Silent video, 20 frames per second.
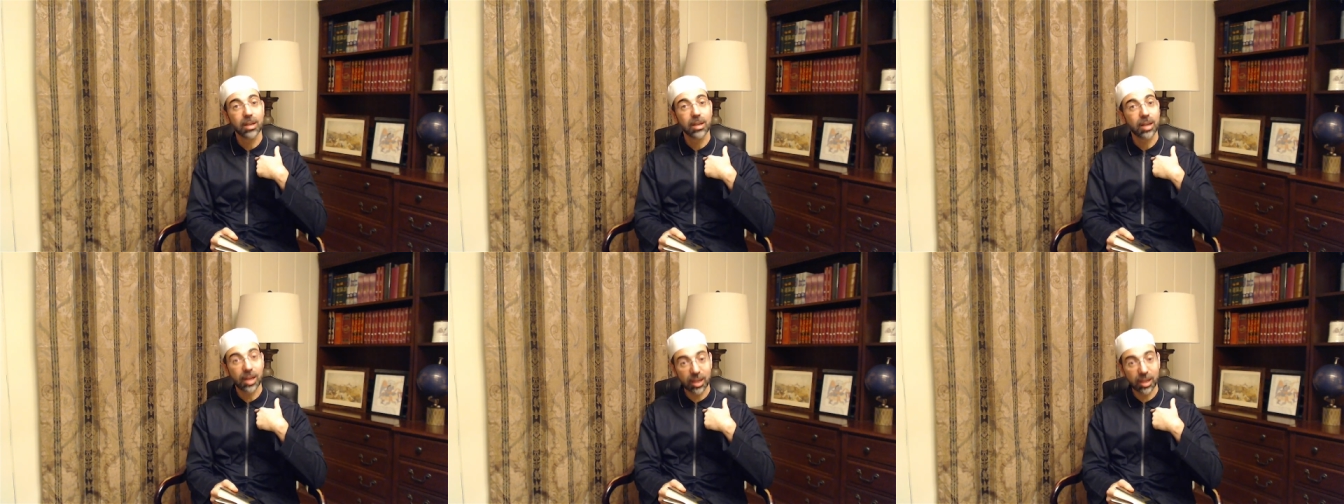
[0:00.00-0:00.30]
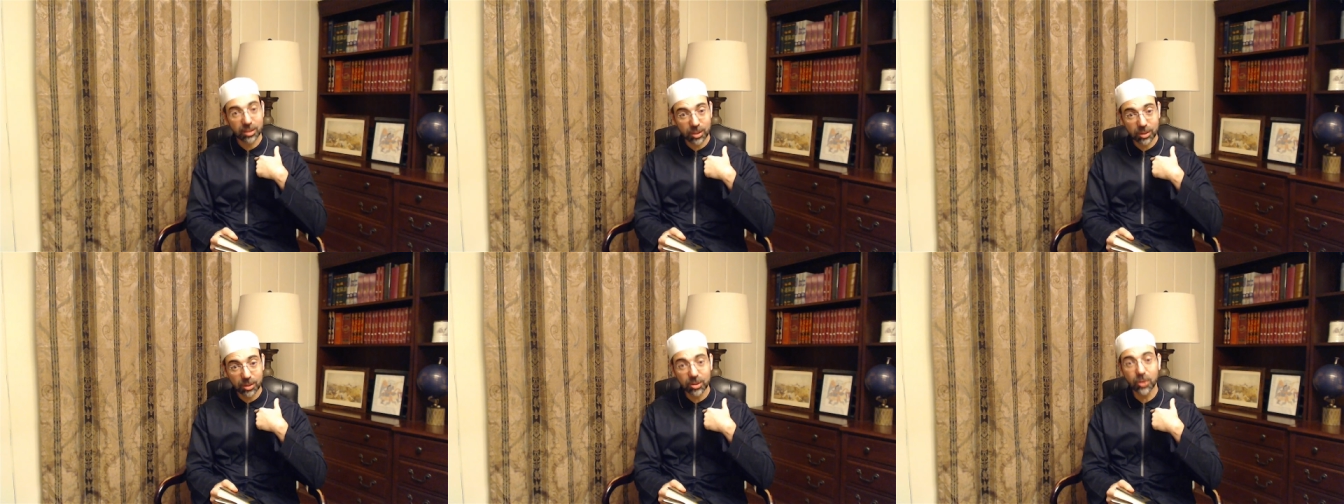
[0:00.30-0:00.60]
and
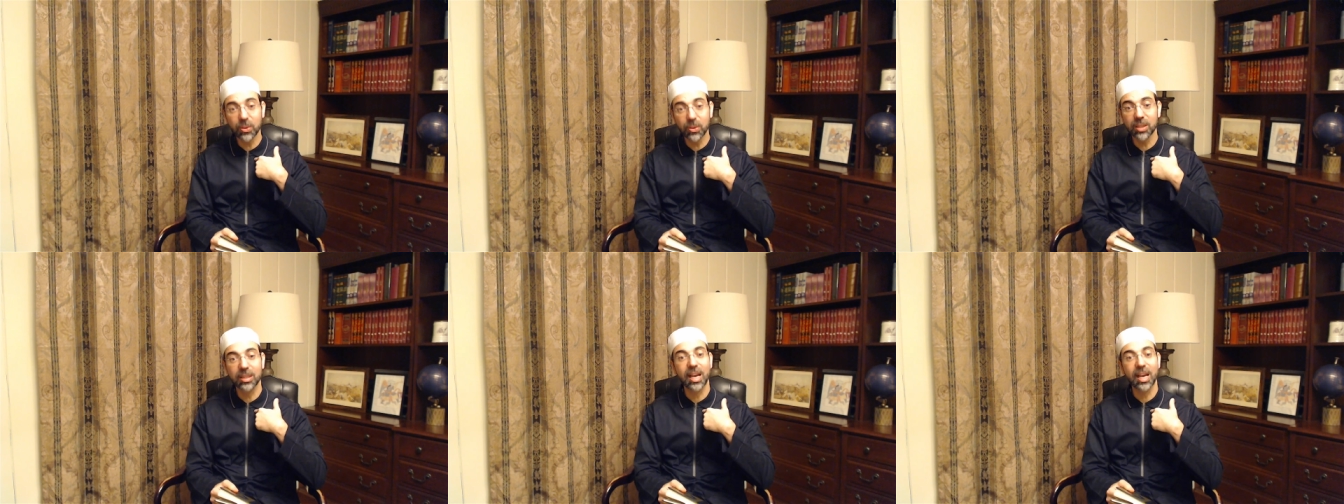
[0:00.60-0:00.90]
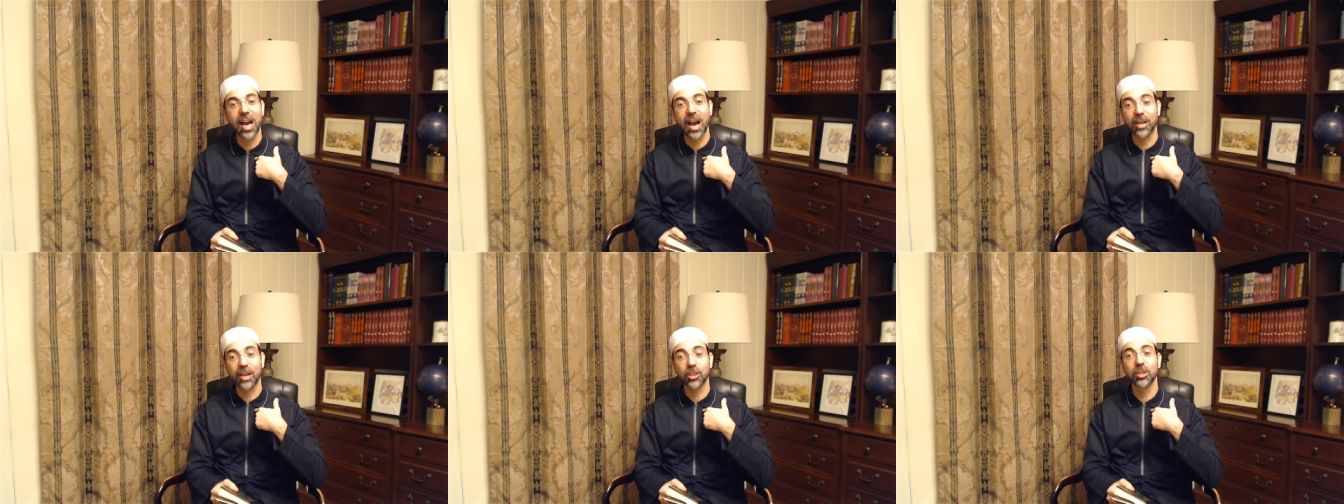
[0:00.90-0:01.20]
you're doing the
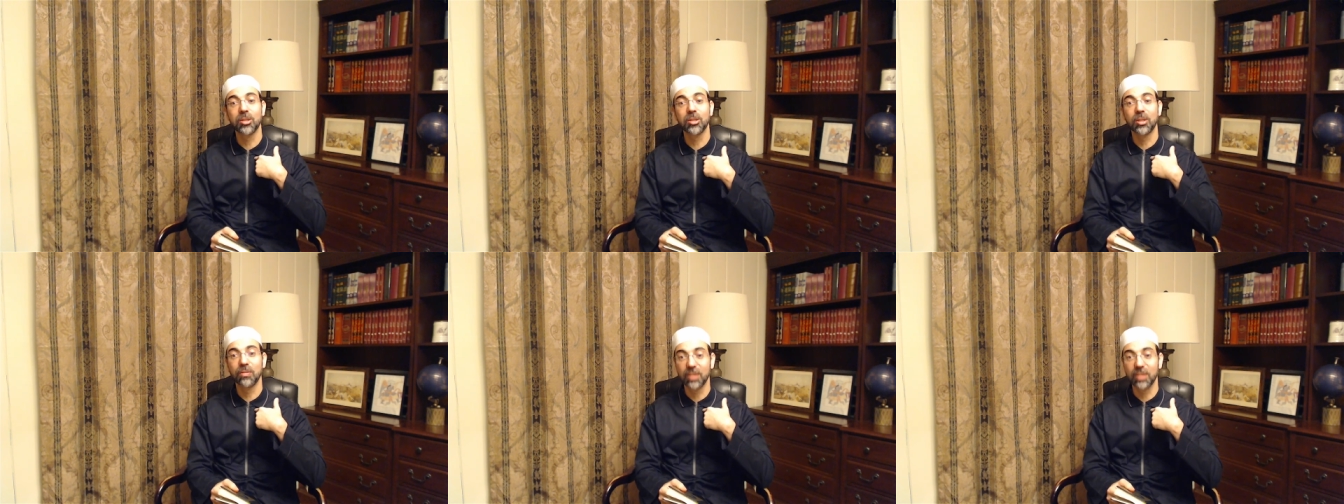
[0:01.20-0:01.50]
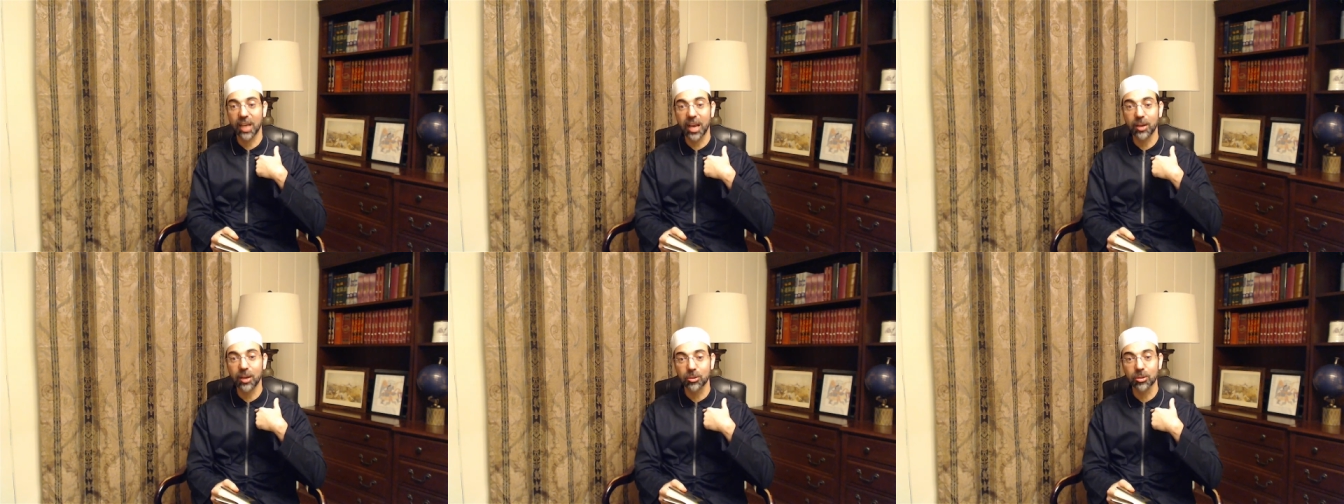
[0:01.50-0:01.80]
actions of the
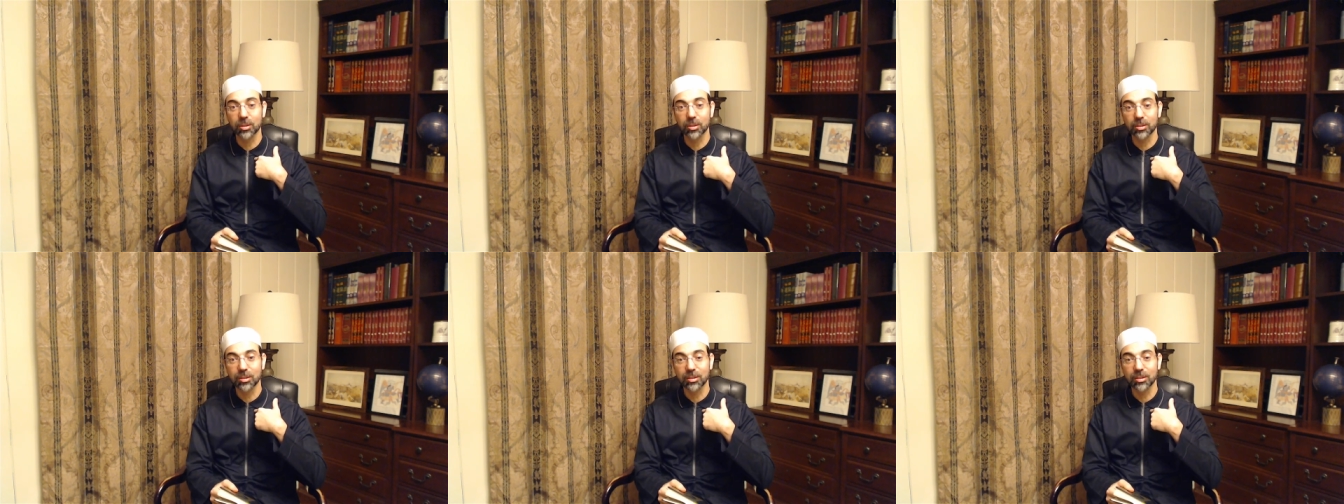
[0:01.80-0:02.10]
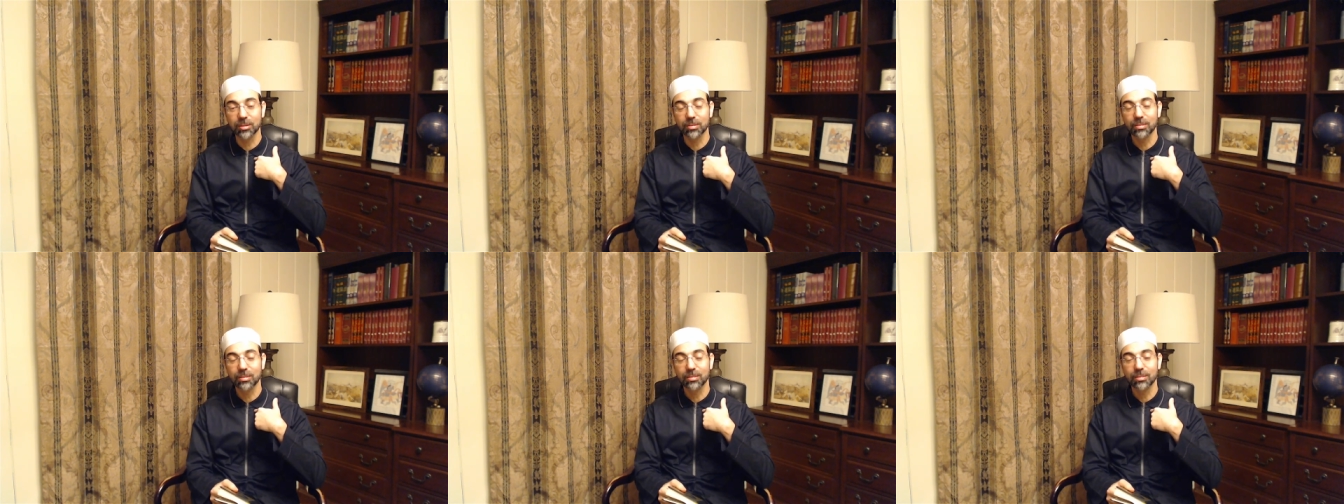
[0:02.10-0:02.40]
angels.
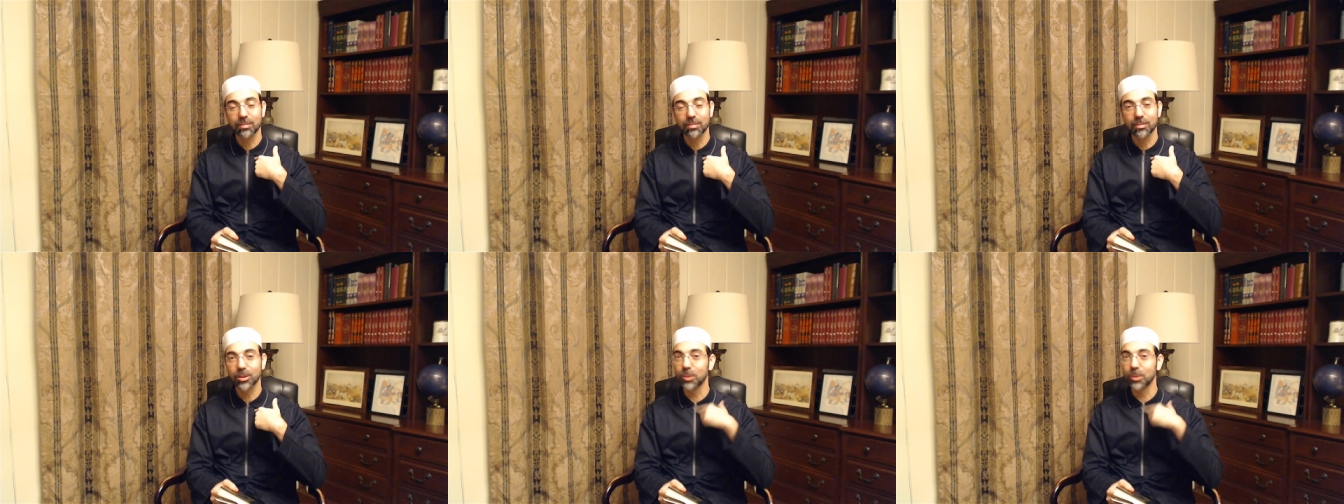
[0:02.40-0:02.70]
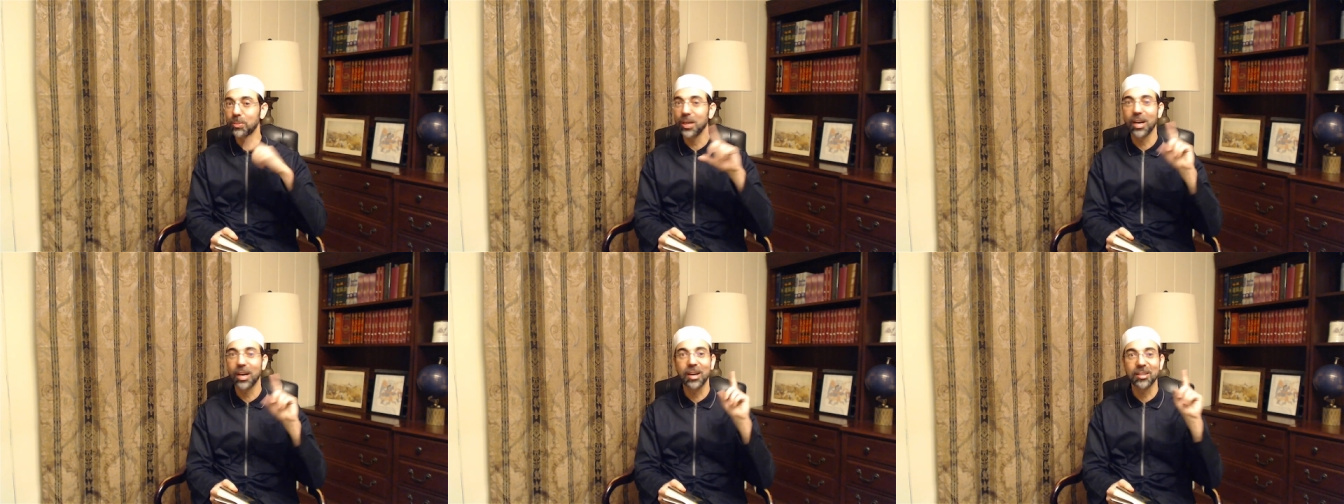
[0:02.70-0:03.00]

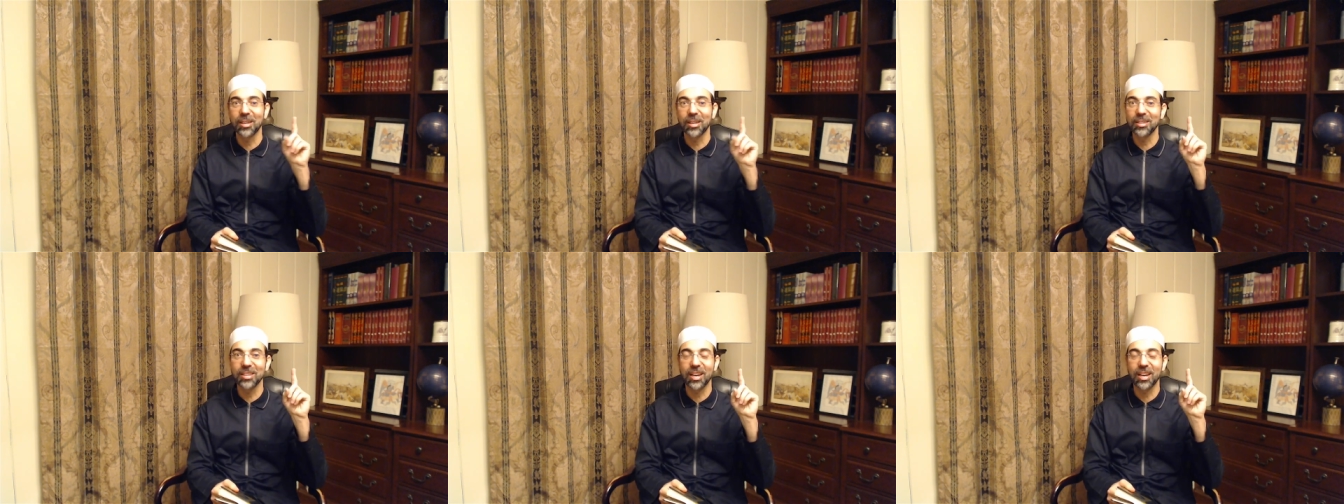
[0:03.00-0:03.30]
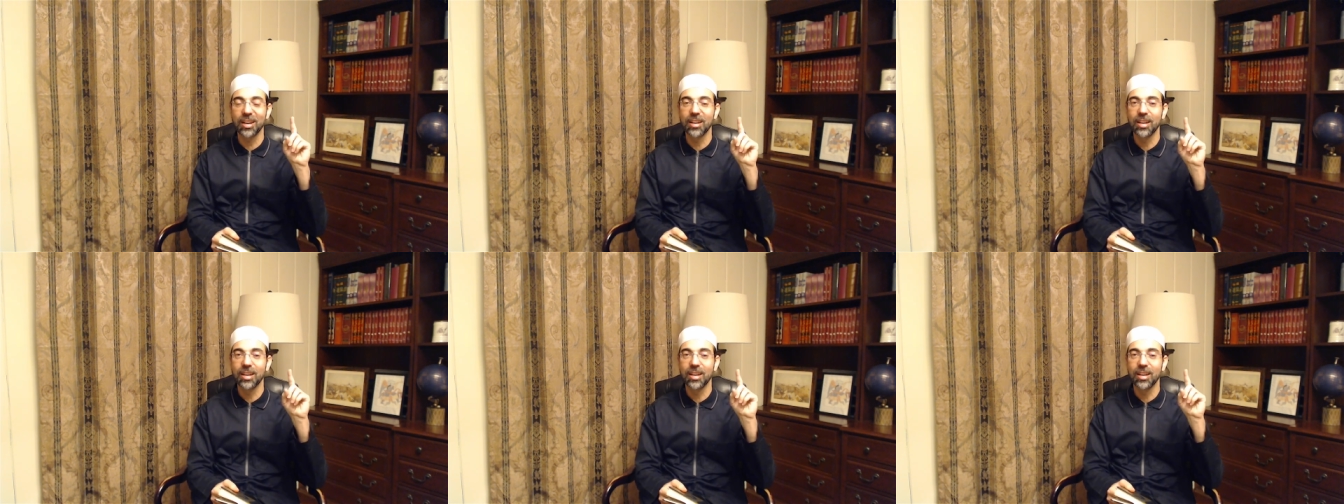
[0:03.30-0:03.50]
Subhanallah.